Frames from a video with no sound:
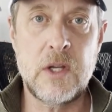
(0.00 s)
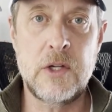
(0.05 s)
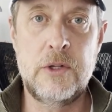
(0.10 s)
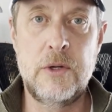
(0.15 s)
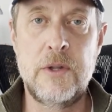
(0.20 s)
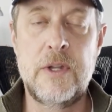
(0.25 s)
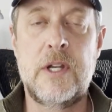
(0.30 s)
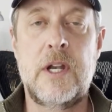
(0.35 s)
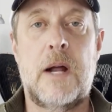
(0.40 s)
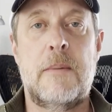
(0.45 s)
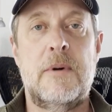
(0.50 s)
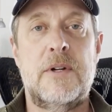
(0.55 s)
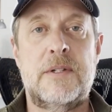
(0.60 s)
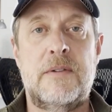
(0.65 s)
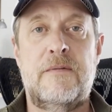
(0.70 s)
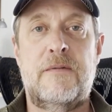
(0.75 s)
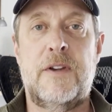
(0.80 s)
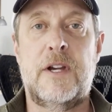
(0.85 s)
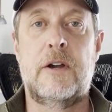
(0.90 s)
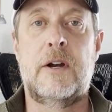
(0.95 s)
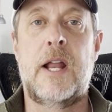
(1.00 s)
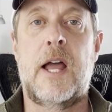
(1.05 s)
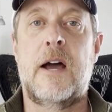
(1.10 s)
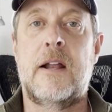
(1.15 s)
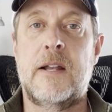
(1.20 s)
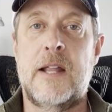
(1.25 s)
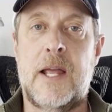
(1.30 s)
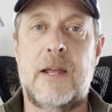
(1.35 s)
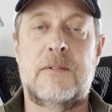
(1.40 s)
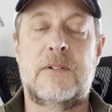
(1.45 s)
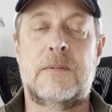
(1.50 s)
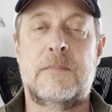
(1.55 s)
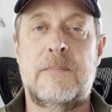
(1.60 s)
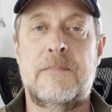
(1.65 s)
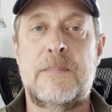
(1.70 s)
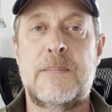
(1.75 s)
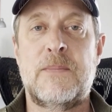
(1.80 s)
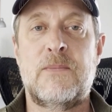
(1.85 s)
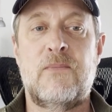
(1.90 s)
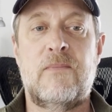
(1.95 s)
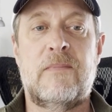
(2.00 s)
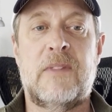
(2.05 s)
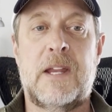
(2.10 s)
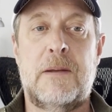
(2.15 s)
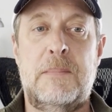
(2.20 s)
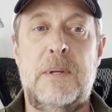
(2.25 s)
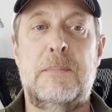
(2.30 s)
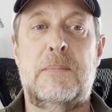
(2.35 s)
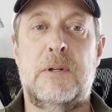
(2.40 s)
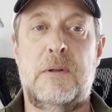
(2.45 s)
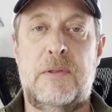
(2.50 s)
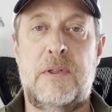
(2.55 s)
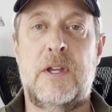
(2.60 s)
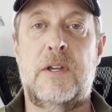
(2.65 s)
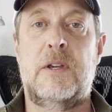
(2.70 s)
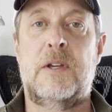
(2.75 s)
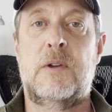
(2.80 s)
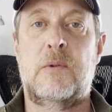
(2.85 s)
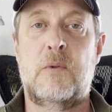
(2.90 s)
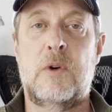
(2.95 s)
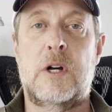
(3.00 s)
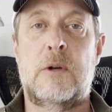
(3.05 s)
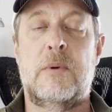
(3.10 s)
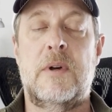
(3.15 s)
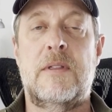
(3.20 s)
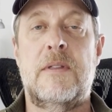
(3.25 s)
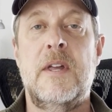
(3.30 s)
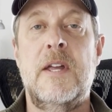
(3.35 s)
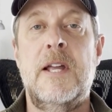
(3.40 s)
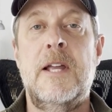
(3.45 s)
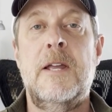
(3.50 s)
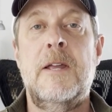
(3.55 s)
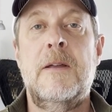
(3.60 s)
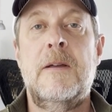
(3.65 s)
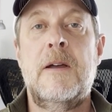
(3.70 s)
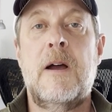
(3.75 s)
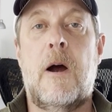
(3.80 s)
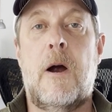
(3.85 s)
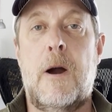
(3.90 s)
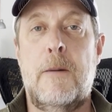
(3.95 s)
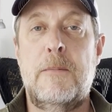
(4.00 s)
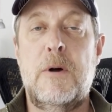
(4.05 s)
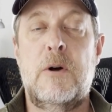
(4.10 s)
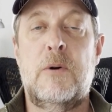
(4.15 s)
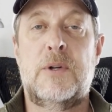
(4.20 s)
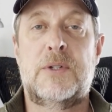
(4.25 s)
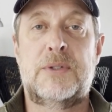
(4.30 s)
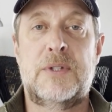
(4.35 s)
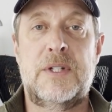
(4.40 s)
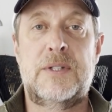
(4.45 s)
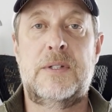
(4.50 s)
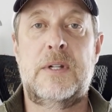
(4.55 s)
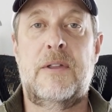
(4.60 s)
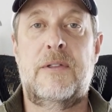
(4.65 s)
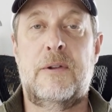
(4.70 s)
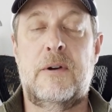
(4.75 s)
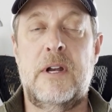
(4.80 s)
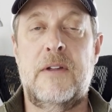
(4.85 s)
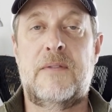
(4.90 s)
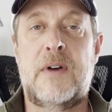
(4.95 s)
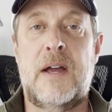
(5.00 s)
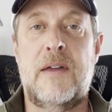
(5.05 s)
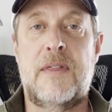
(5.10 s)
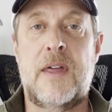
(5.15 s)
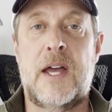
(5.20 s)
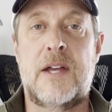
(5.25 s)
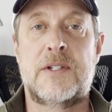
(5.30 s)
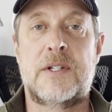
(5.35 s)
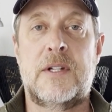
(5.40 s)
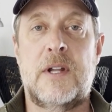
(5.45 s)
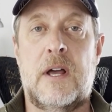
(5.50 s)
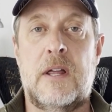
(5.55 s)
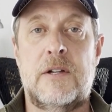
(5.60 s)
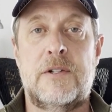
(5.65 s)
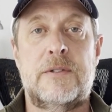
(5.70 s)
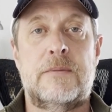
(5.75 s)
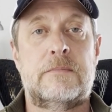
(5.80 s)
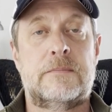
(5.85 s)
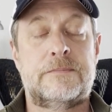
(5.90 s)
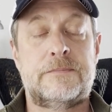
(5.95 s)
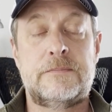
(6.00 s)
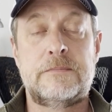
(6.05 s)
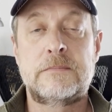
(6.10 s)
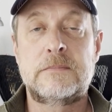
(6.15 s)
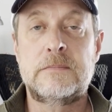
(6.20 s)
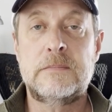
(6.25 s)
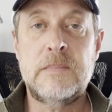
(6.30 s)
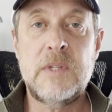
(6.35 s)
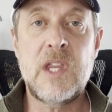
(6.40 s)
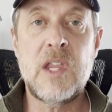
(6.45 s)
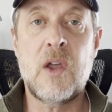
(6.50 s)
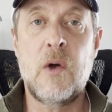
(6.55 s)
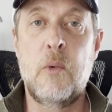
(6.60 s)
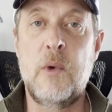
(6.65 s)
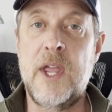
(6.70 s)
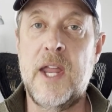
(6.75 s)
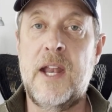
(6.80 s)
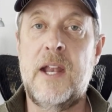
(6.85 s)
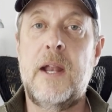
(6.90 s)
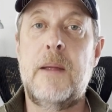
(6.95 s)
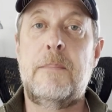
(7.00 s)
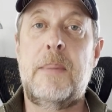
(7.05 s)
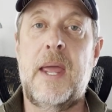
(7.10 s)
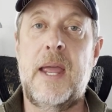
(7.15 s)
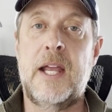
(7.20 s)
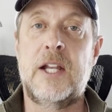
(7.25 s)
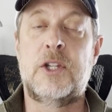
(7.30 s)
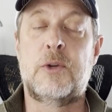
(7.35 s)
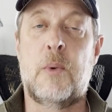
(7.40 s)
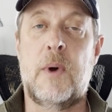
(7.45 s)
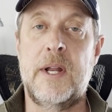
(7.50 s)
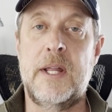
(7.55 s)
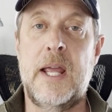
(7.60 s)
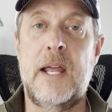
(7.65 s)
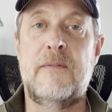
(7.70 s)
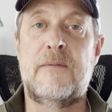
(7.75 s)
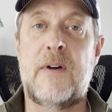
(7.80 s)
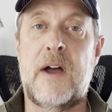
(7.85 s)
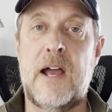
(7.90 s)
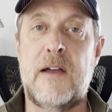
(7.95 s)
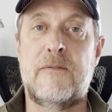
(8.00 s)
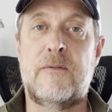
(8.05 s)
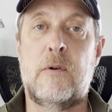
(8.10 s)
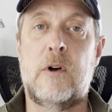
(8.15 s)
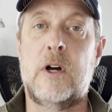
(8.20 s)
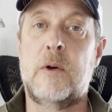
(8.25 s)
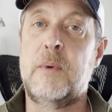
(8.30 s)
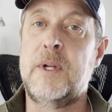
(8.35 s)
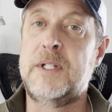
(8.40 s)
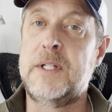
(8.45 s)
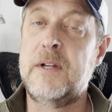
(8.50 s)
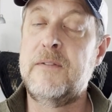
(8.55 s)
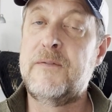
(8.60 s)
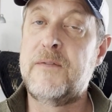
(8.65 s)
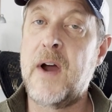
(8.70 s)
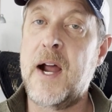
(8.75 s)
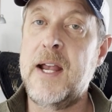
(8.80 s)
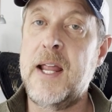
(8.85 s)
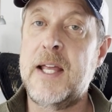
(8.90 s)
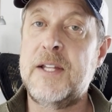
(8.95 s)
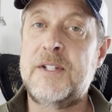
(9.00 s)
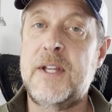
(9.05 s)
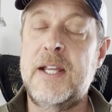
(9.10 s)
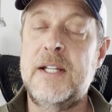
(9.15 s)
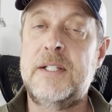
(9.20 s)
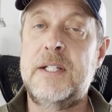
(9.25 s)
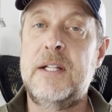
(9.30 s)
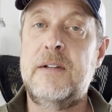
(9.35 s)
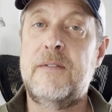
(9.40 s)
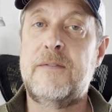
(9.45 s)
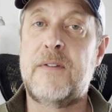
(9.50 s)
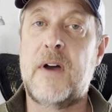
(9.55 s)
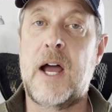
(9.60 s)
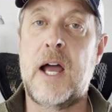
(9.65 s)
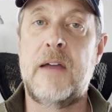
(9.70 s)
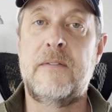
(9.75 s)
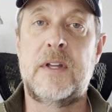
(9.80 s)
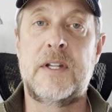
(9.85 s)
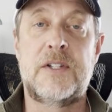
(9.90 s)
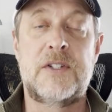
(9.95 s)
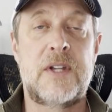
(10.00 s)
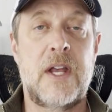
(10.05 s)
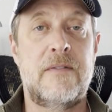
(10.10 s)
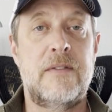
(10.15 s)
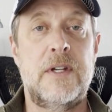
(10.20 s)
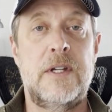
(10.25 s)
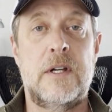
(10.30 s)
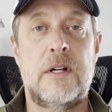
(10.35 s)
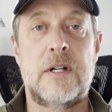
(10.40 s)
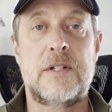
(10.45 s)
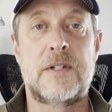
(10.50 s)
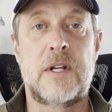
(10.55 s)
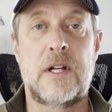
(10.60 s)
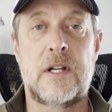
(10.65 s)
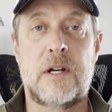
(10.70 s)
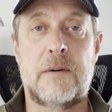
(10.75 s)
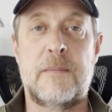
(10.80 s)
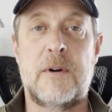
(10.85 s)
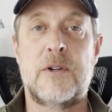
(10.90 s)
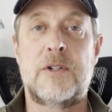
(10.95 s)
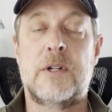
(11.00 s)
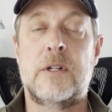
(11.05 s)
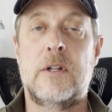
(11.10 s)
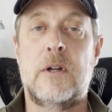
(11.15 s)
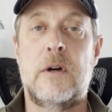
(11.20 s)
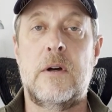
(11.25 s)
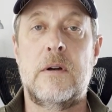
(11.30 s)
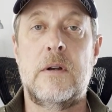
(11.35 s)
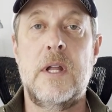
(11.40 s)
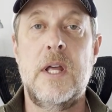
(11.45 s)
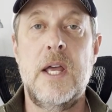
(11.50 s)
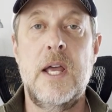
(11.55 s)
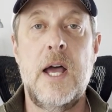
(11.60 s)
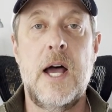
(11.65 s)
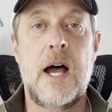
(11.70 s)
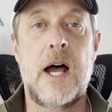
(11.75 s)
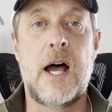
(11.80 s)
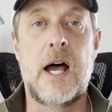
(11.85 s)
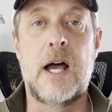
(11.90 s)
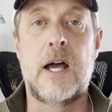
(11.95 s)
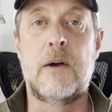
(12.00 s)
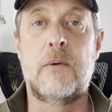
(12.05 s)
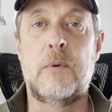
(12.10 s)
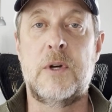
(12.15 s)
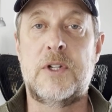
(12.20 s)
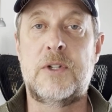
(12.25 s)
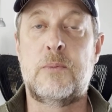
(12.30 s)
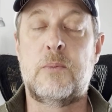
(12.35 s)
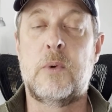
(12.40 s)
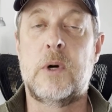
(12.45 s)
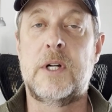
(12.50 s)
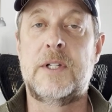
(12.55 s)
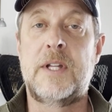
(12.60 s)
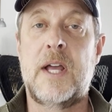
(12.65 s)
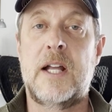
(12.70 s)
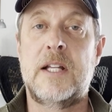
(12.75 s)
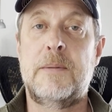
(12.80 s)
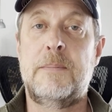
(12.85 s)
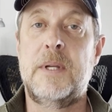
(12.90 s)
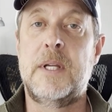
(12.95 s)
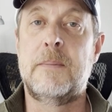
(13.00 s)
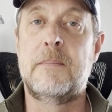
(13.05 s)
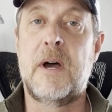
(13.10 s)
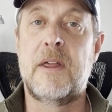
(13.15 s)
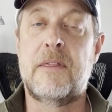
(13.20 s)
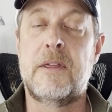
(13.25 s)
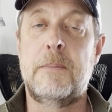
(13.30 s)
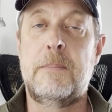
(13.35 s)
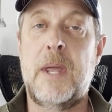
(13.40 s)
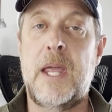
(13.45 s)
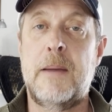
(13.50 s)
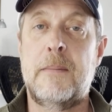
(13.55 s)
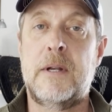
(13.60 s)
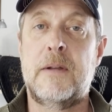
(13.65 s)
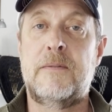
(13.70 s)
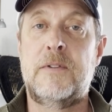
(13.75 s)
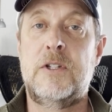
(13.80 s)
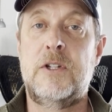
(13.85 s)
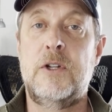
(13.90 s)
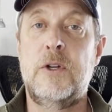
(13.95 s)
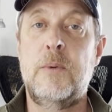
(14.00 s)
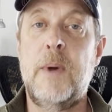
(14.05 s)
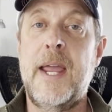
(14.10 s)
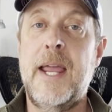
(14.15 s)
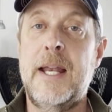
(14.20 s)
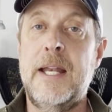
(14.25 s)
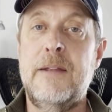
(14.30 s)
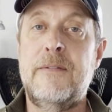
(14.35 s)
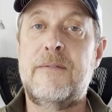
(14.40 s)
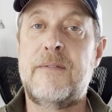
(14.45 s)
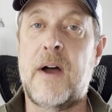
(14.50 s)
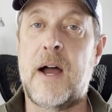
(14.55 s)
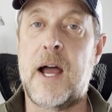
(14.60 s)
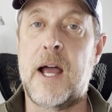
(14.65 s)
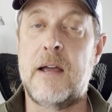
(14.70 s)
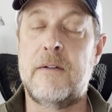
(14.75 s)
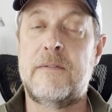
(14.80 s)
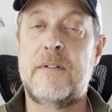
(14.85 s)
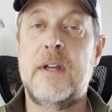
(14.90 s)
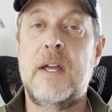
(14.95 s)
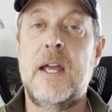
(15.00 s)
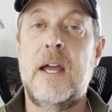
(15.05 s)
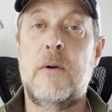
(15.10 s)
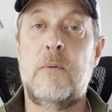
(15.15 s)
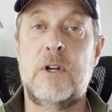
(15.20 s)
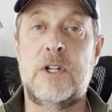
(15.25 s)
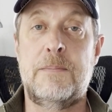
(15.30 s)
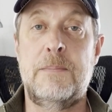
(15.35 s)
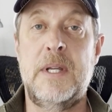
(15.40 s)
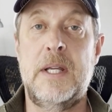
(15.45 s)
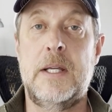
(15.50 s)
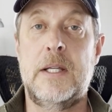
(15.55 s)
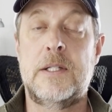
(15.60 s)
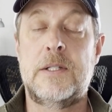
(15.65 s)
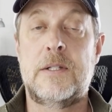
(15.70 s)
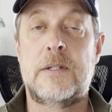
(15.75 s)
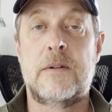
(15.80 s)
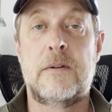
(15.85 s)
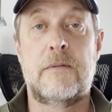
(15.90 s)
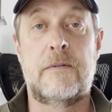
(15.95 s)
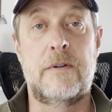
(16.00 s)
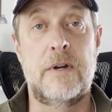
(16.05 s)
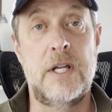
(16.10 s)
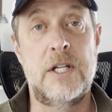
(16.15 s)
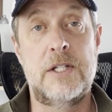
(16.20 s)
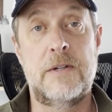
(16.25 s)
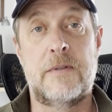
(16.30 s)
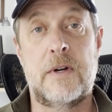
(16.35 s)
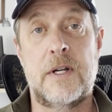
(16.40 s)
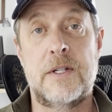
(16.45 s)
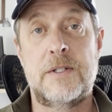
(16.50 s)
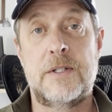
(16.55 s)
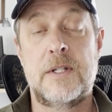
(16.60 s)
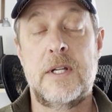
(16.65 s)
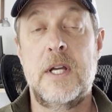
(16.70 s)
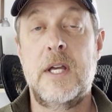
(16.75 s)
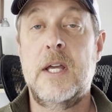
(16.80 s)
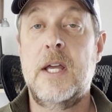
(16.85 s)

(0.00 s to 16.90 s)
do the numbers and figure it out and have some people you think you can work with. Our boat was listed at $35,000. We ended up paying 28.5 for it. We did finance 18.5 at seven years on a commercial loan, uh, which worked out to be a monthly payment of 285, which means for each of us,